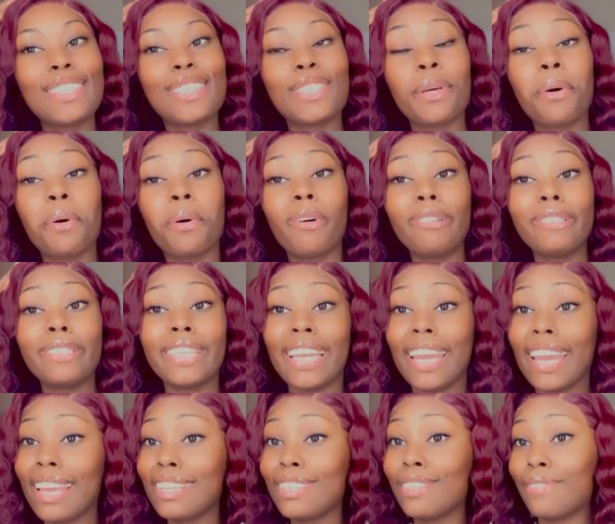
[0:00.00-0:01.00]
So
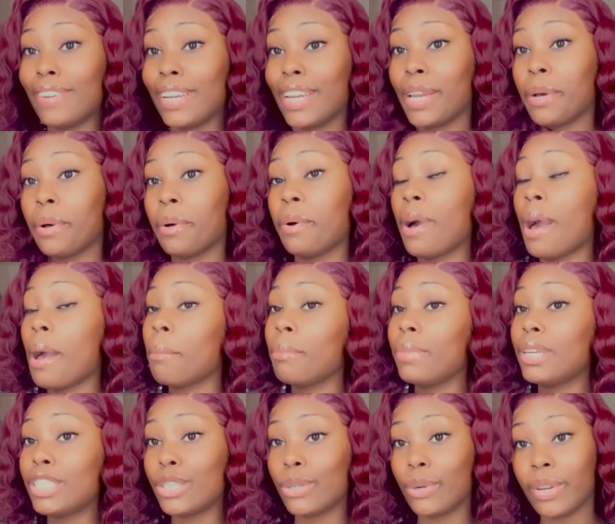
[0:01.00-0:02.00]
today's video, I'm gonna
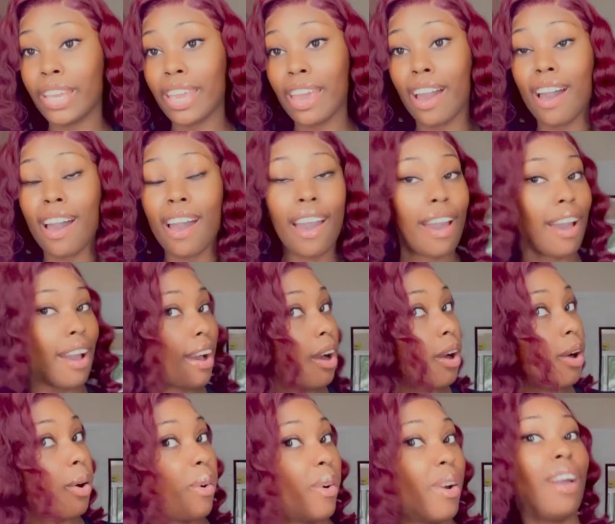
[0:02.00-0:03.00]
be showing y'all
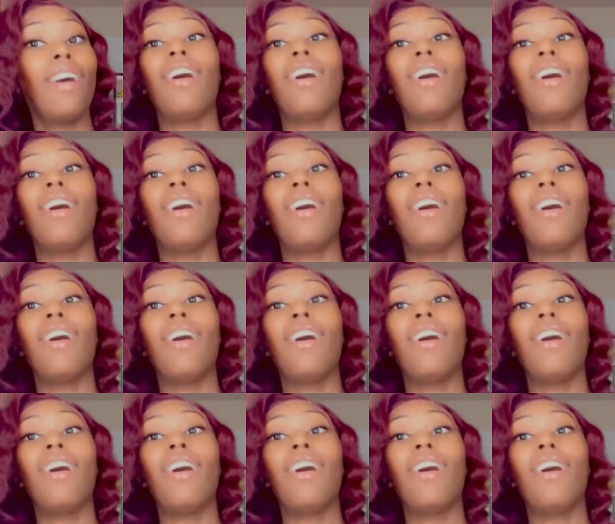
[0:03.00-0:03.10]
how